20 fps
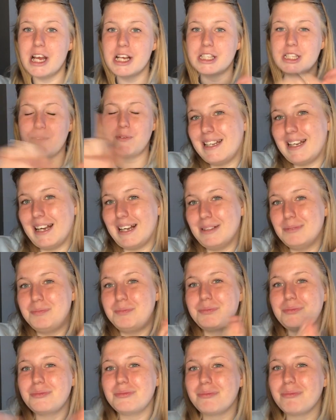So if you,
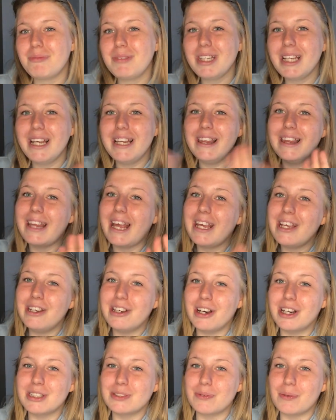thank
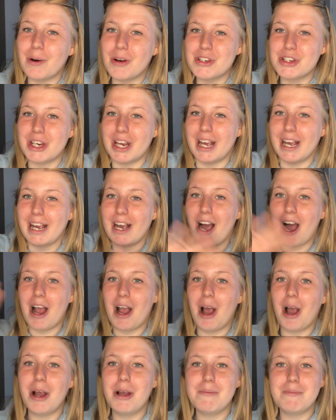you guys for watching. I
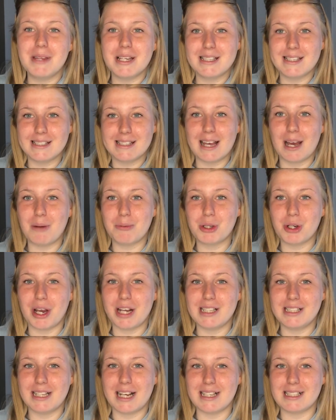hope this has helped your
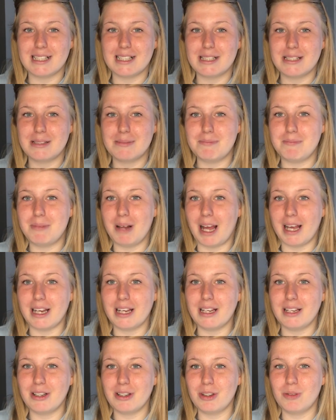NCS
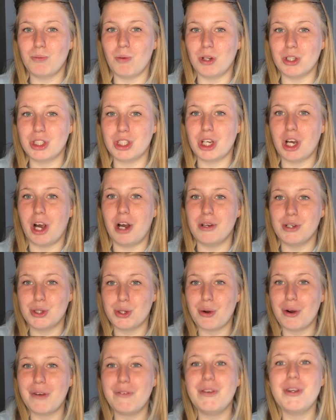want to go.
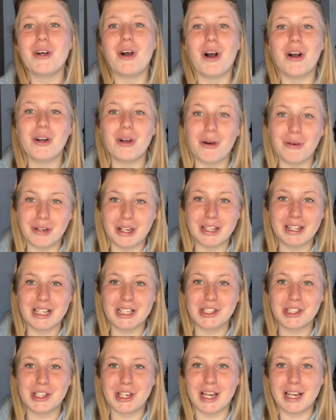Sorry if you can't go on it
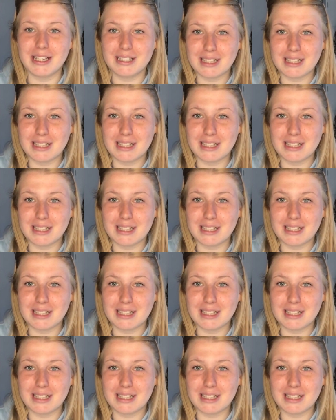this year.